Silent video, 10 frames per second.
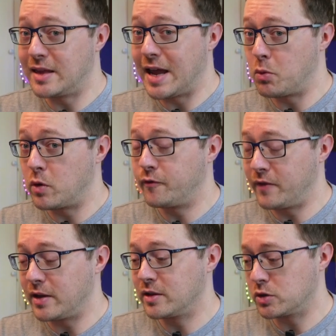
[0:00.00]
they will
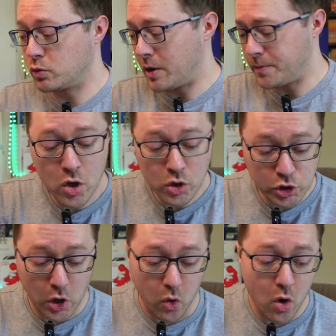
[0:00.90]
fit as well.
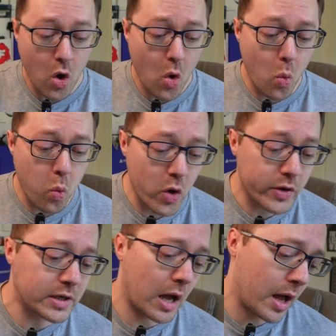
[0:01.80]
So,
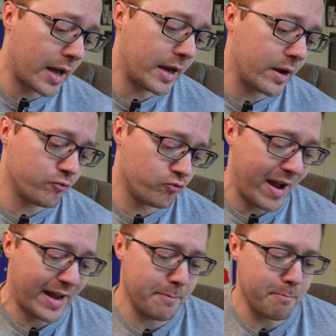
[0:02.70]
would I
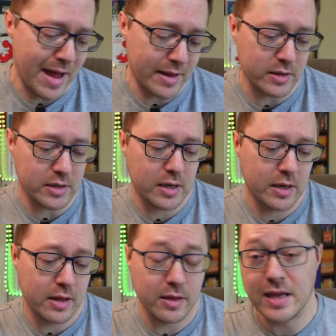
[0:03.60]
recommend
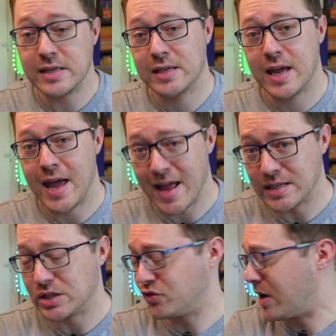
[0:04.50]
this head
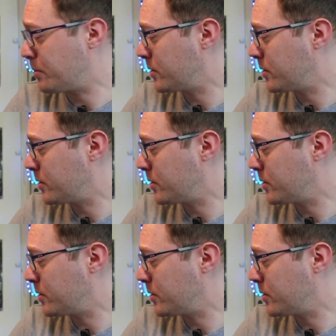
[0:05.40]
strap?